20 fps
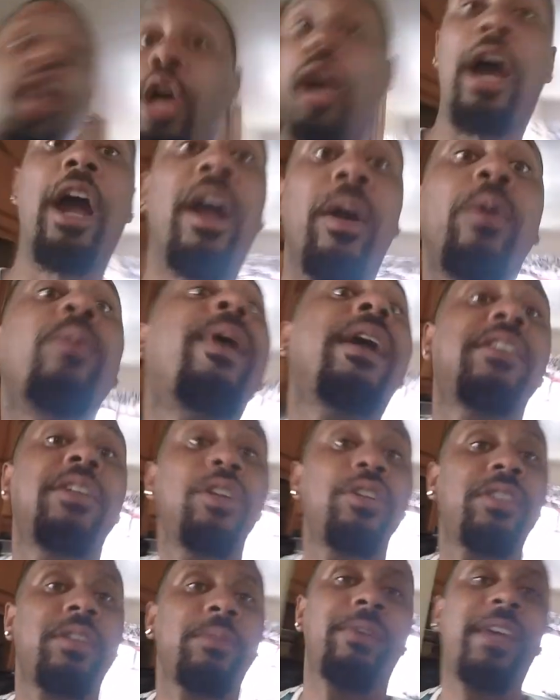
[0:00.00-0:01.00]
All right, we about to
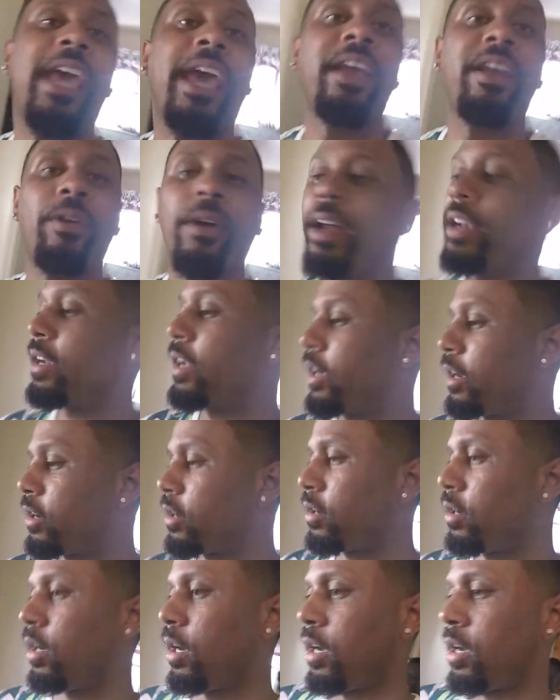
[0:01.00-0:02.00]
do some cake right
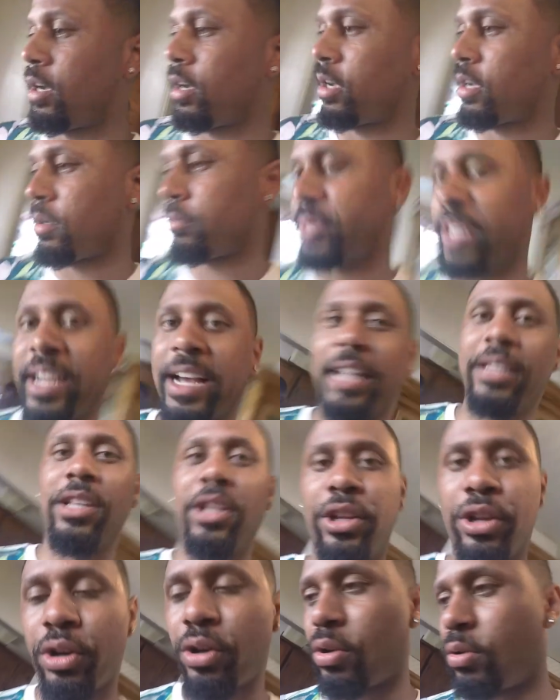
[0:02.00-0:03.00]
now. They got the
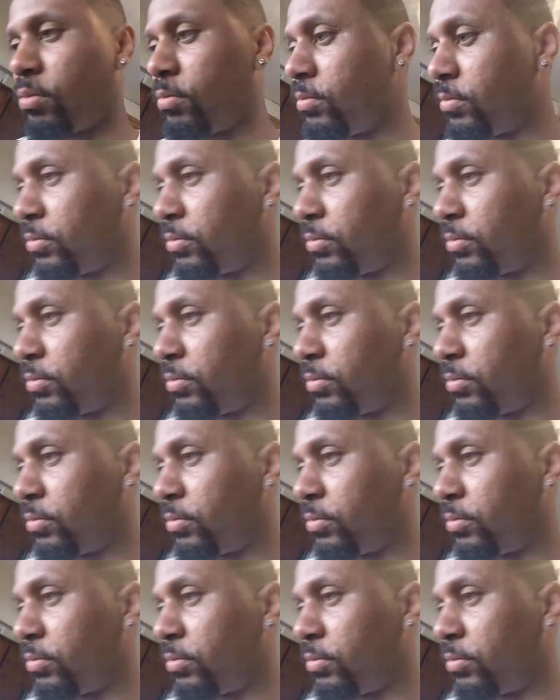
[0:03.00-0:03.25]
little